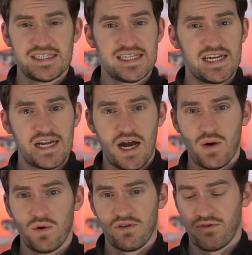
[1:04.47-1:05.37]
did not
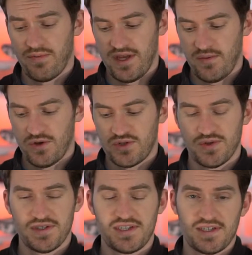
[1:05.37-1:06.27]
work for me, which
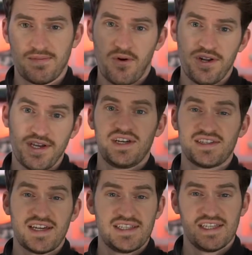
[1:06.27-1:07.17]
was disappointing because
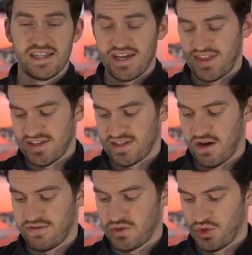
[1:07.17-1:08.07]
I did like that
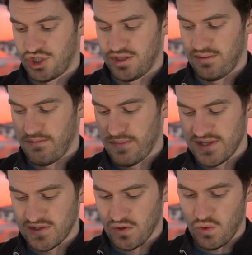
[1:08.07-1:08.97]
soft squishy
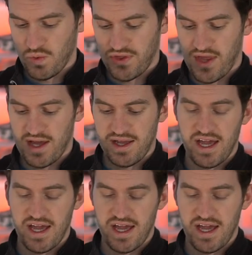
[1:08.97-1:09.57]
midsole with that